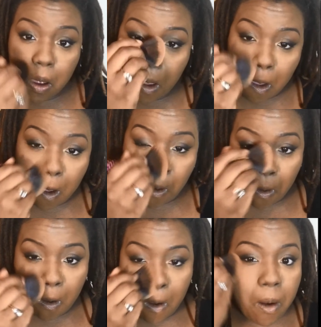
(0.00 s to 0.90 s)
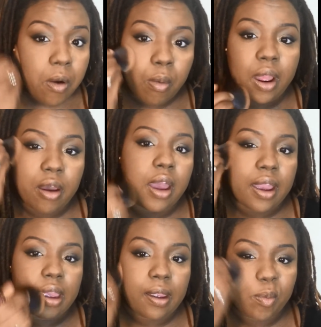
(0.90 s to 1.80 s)
but I like the
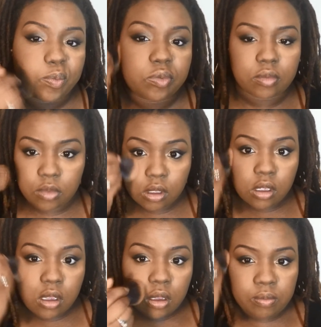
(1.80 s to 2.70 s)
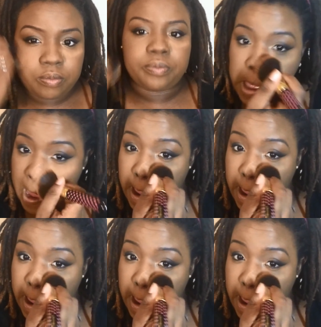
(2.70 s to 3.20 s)
look that I get when I put powder